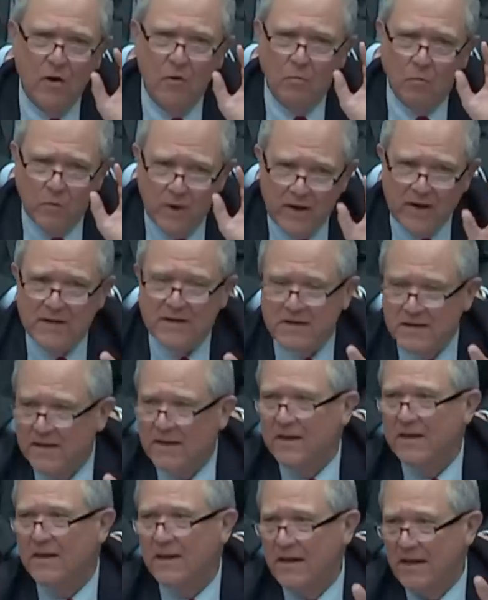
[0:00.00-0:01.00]
We
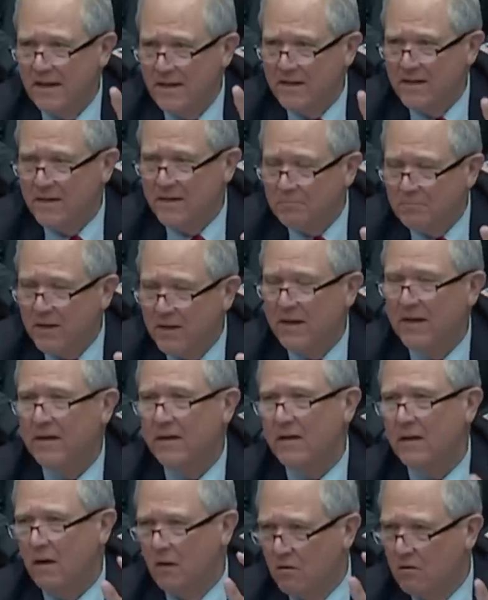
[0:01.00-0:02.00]
did
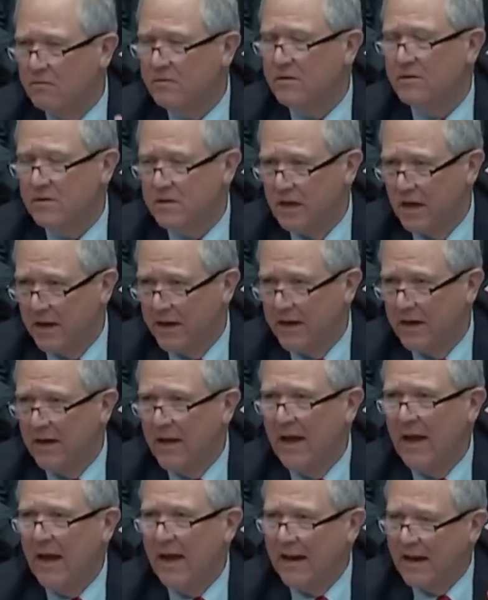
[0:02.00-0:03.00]
independent oversight,
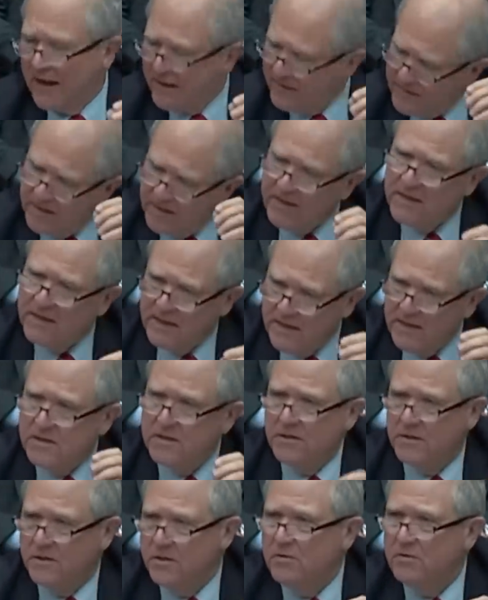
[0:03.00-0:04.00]
and I think you need
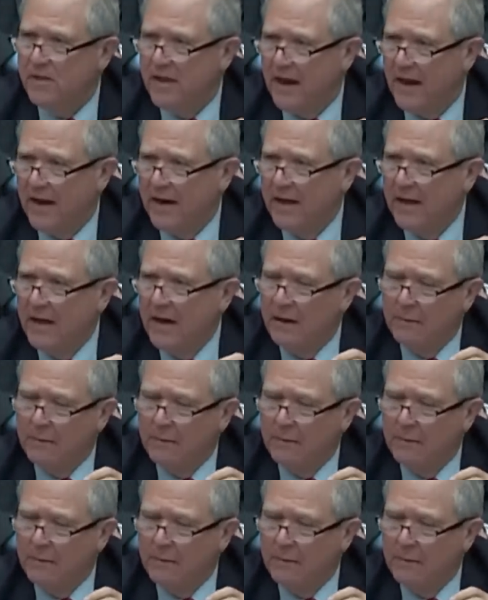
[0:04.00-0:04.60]
to do that.